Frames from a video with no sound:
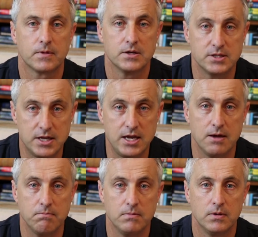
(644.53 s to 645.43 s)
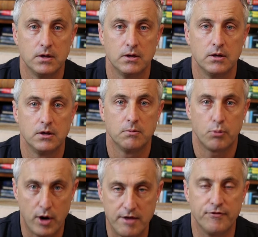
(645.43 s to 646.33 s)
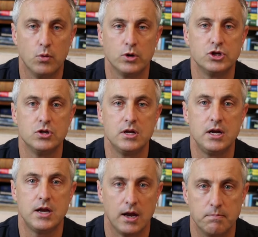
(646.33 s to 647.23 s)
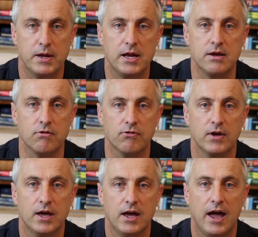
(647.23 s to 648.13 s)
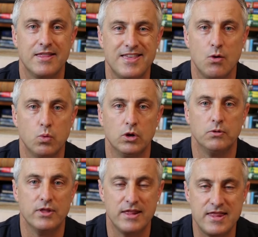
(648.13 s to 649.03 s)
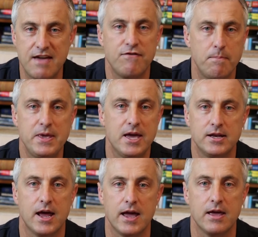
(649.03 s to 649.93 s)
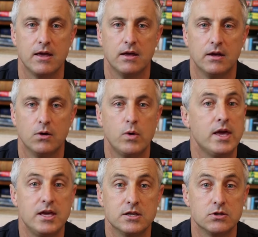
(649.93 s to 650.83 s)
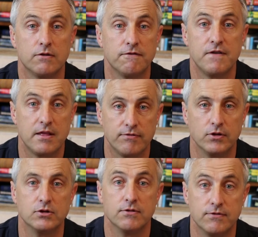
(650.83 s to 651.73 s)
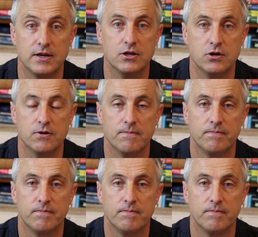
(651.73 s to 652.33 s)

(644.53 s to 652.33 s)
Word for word: Seek him, pray for what you need, and believe. And there will never be a day where he is not faithful to feed you.